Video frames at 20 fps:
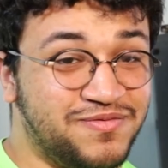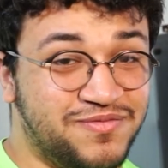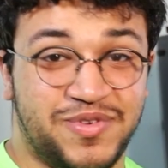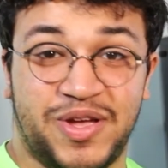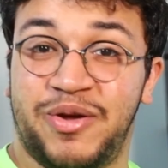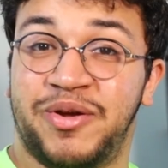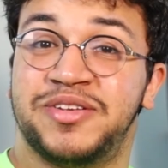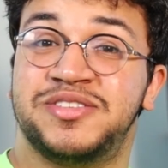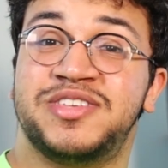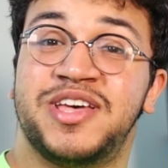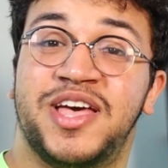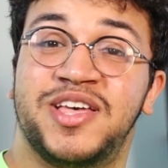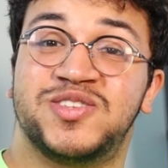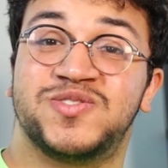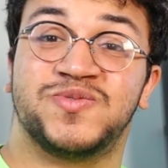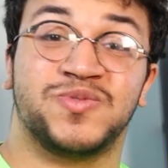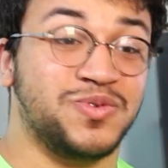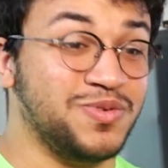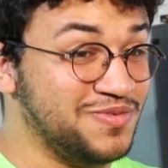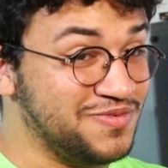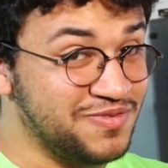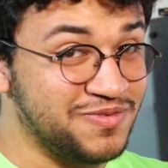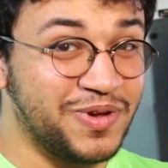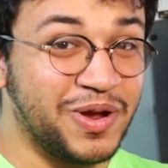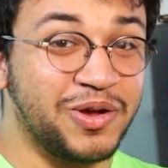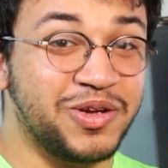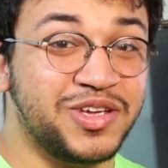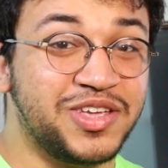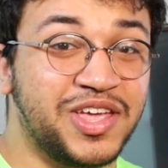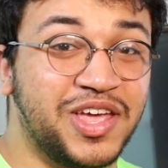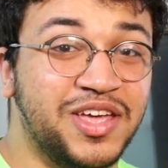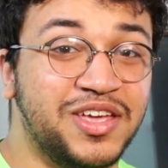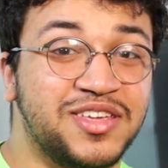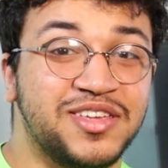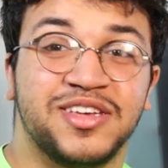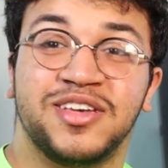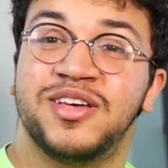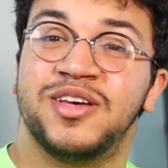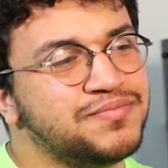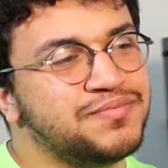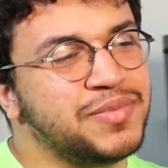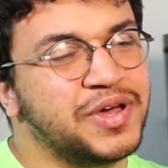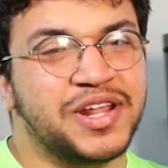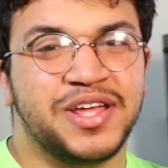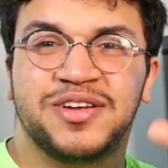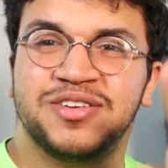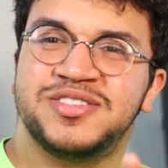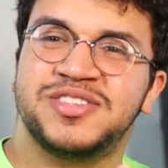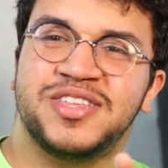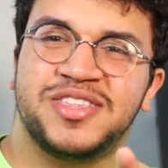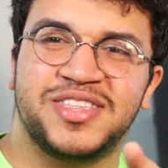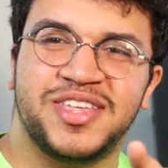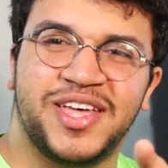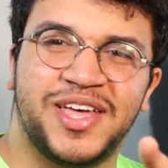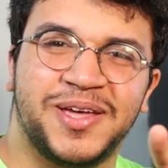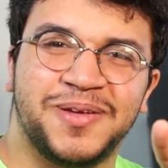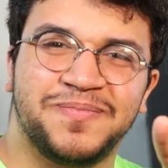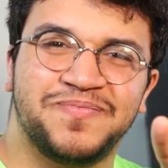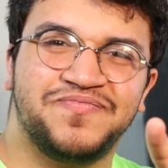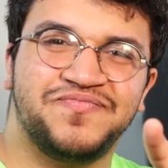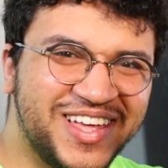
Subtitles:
Very tasteful. Very kinky. But here's the thing.